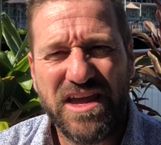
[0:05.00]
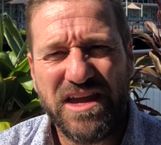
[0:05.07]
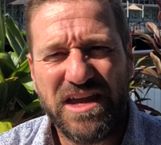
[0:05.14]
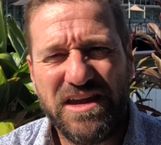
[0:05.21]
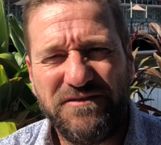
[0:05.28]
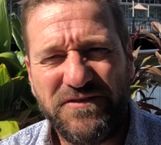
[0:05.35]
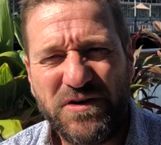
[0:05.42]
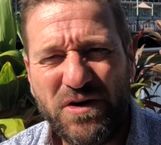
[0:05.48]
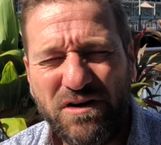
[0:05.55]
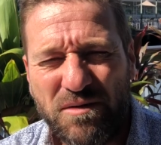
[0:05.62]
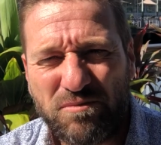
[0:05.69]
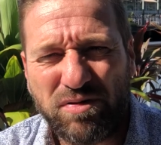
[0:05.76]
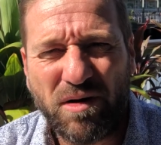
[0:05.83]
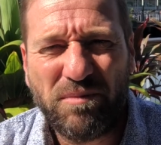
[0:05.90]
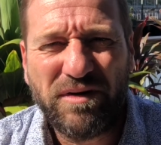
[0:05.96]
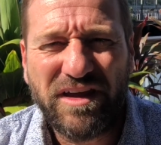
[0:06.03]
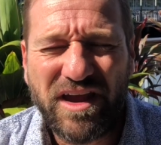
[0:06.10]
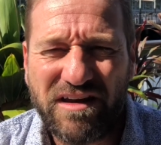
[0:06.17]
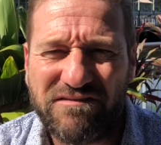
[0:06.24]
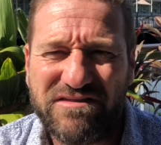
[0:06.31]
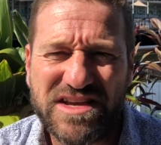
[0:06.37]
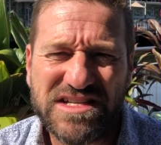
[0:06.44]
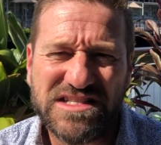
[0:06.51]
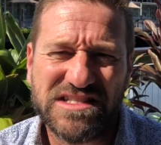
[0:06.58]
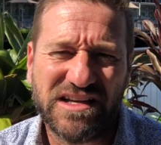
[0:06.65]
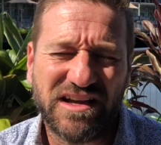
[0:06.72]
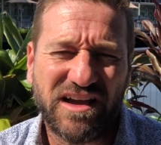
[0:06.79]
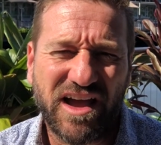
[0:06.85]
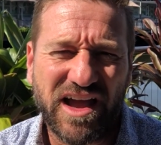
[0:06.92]
If you're a property
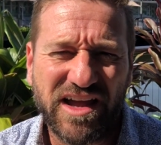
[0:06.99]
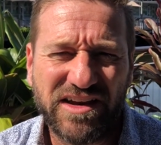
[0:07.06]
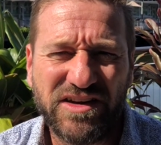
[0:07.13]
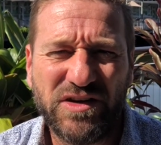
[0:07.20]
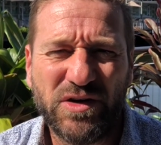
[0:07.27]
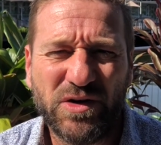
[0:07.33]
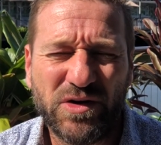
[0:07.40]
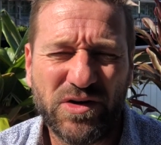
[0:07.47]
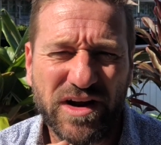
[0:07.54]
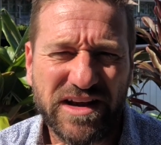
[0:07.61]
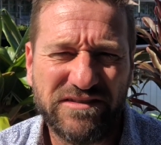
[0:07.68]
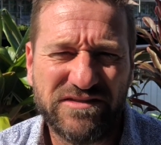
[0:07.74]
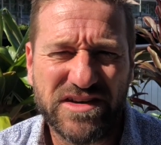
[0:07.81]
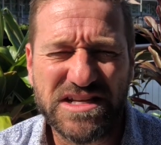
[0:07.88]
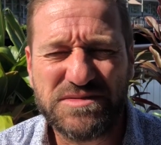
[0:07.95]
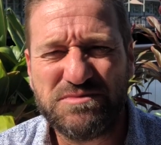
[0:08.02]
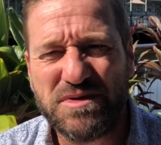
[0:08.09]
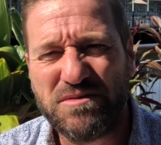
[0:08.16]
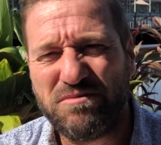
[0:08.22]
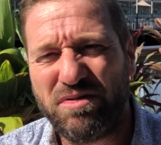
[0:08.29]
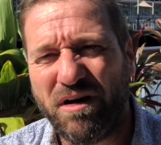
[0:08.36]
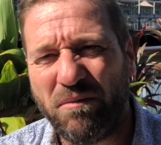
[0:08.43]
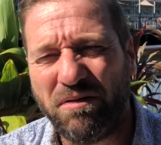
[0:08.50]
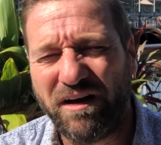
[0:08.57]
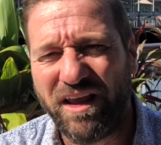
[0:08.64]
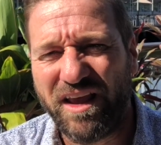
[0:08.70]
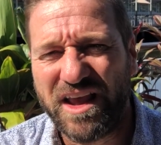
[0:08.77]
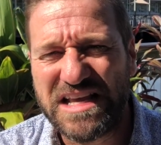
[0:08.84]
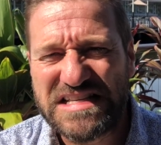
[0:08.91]
investor and your investment
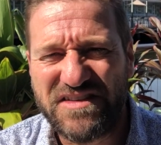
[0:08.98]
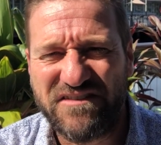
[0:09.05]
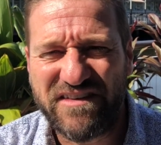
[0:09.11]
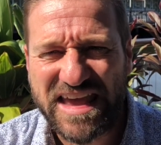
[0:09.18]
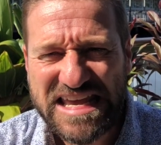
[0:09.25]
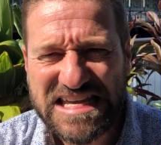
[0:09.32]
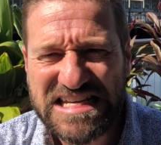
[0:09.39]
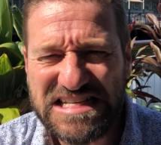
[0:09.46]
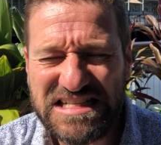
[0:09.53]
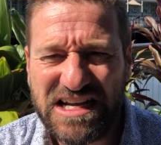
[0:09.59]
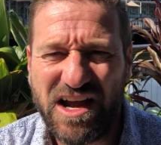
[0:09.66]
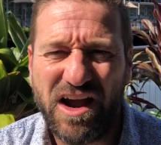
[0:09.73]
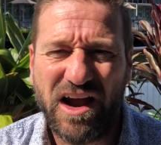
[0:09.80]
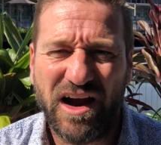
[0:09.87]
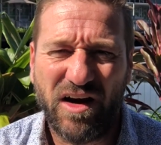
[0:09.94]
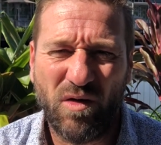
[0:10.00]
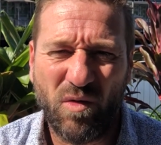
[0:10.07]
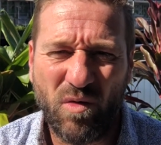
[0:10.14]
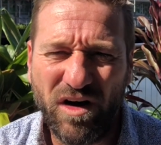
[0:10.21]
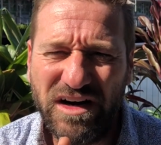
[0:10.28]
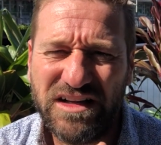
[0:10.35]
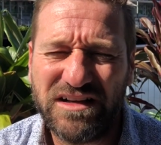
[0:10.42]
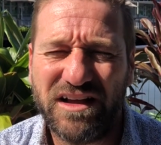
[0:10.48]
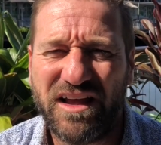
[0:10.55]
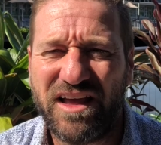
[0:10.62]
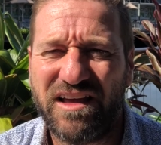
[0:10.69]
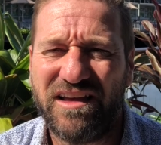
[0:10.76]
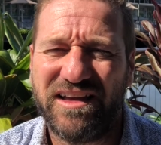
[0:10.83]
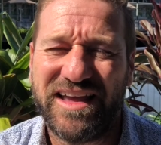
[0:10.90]
property is vacant, what
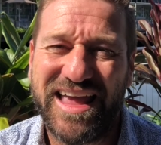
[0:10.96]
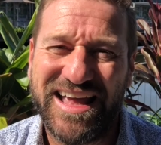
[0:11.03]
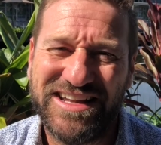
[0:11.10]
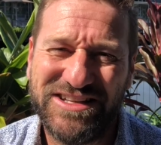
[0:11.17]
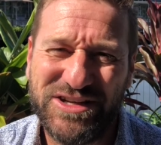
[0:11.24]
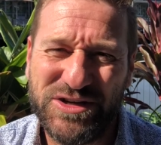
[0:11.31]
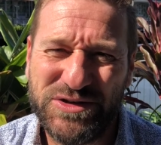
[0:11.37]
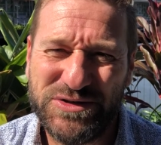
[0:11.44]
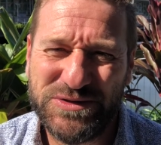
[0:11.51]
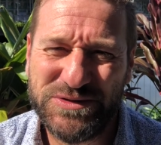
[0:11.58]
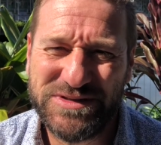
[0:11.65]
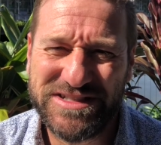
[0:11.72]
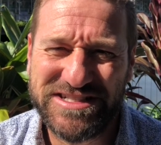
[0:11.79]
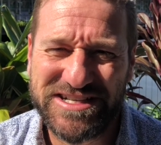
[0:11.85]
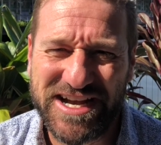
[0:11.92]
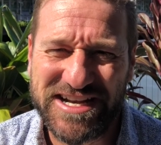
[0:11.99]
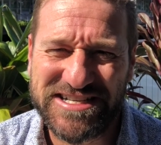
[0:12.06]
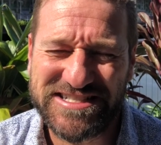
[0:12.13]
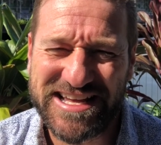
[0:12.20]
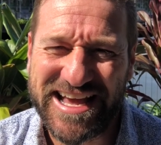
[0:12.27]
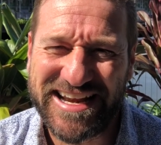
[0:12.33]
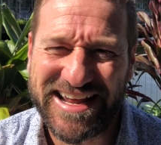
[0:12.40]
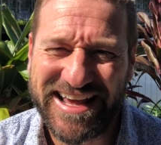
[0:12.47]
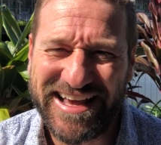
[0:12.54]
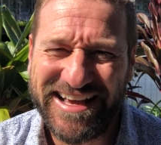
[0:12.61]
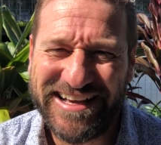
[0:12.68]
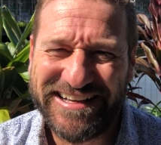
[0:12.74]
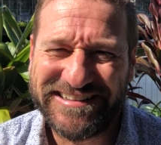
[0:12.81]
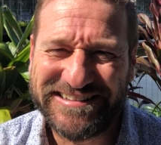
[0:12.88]
can you do to change that?
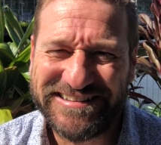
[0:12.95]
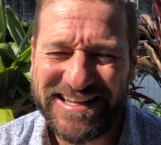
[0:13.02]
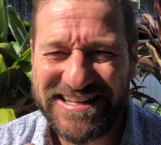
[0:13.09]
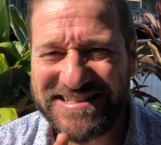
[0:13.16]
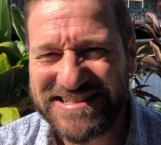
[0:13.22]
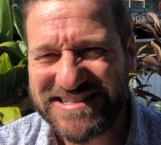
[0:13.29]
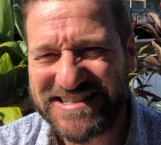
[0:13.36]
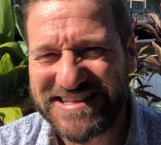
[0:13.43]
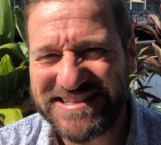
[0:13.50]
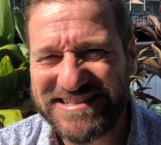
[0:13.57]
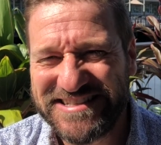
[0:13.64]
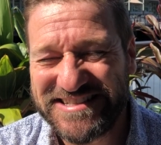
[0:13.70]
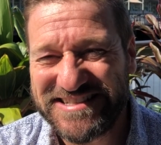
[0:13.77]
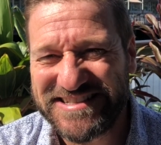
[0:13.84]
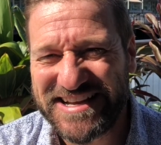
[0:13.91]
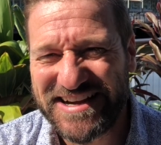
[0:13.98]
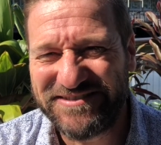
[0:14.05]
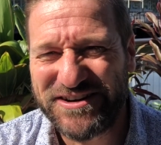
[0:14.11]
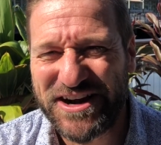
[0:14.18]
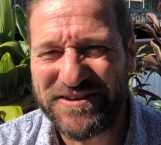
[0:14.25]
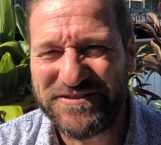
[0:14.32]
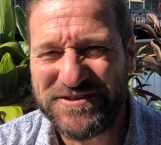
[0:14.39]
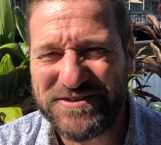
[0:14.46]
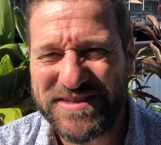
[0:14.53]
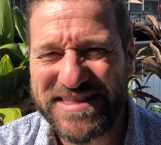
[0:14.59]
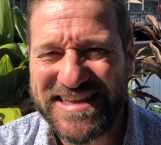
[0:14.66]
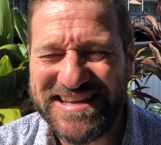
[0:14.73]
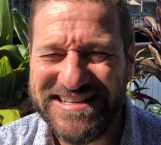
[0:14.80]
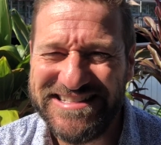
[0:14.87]
Let's discover a few
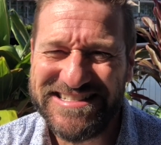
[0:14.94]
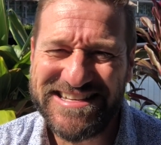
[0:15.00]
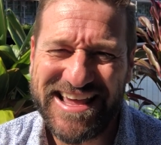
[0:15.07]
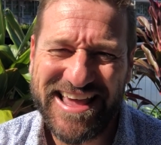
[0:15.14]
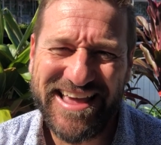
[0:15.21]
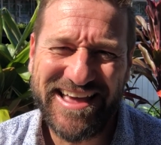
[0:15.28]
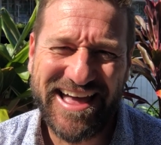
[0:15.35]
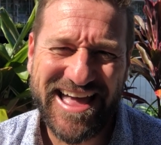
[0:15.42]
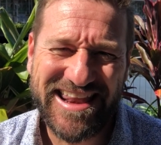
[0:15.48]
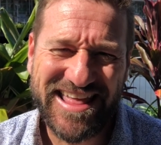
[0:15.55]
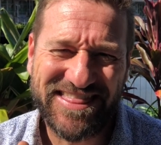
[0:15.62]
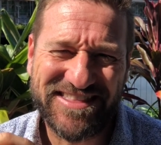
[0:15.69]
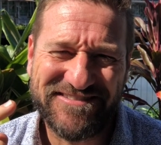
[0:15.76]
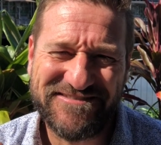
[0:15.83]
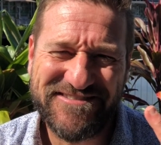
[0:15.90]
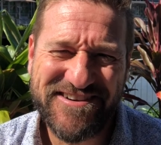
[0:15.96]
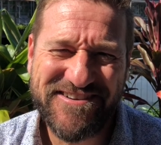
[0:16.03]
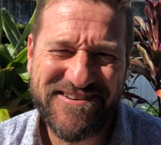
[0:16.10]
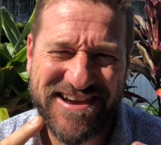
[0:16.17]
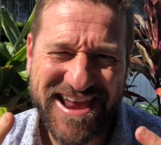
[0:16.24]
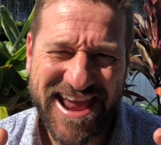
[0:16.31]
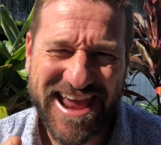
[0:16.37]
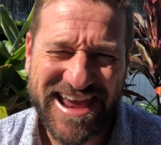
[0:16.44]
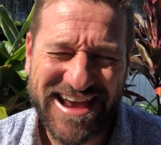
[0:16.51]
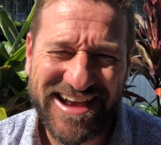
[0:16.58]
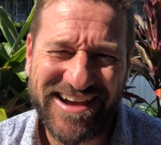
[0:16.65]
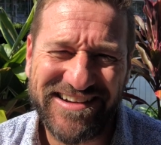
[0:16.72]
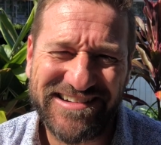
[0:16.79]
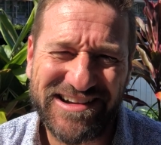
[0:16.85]
things, and at the very
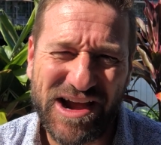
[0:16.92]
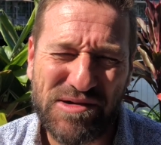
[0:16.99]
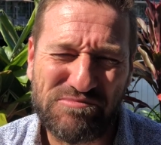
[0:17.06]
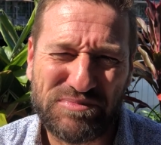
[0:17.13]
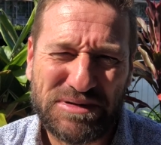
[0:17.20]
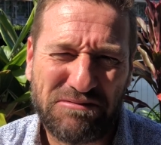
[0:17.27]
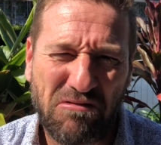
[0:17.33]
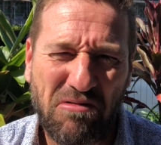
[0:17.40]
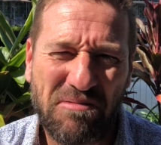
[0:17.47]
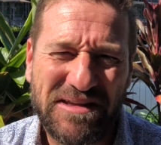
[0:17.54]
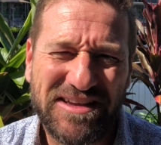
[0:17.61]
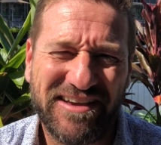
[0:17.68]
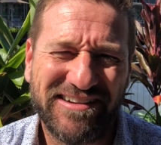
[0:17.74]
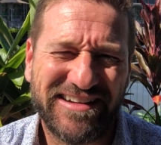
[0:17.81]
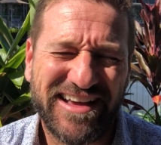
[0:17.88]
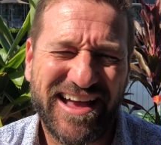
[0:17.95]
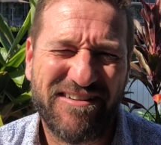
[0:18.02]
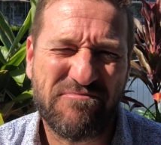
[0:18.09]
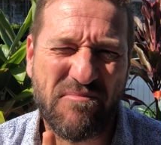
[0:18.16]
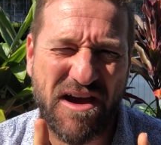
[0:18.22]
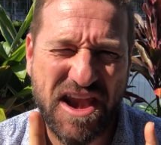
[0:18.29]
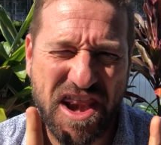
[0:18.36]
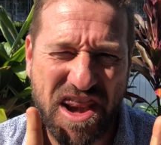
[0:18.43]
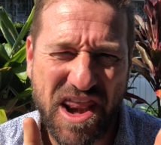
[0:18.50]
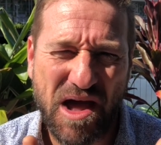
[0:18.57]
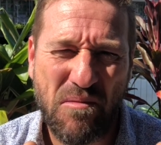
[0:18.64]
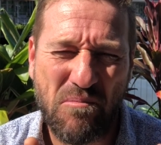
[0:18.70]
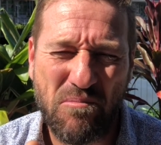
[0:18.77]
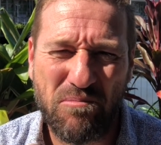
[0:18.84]
end, I'm probably going to have my
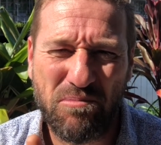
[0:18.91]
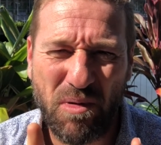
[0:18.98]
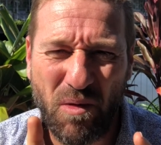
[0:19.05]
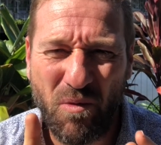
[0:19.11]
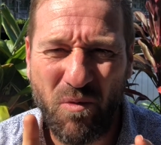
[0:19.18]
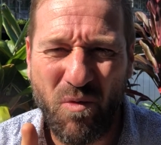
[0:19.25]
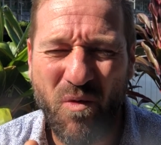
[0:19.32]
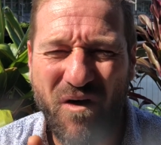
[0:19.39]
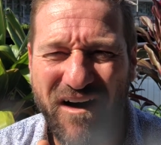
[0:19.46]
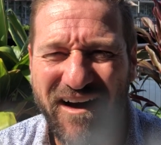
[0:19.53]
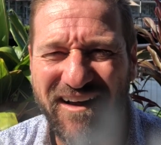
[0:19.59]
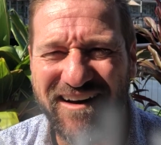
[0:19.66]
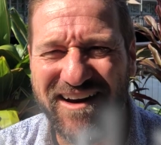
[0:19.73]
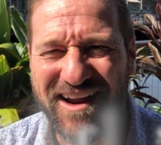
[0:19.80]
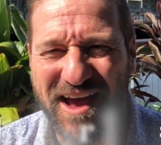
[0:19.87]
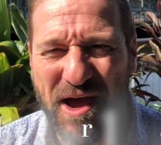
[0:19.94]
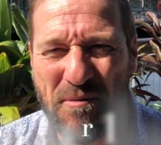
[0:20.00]
number one